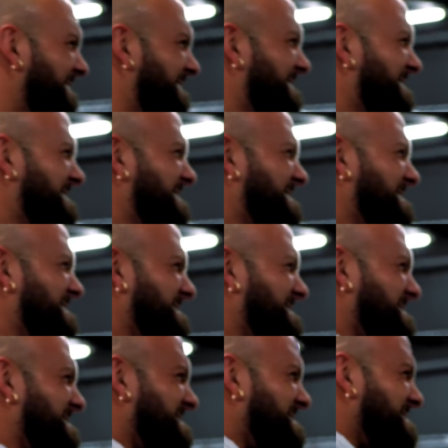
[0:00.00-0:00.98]

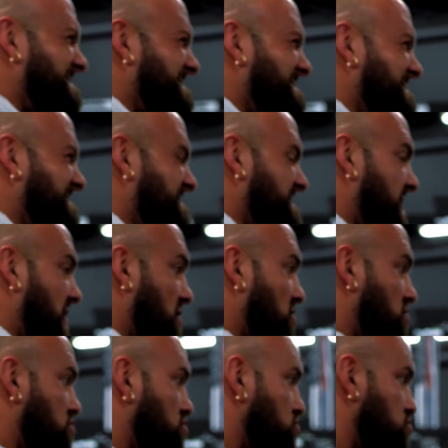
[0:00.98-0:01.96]
Nothing is said.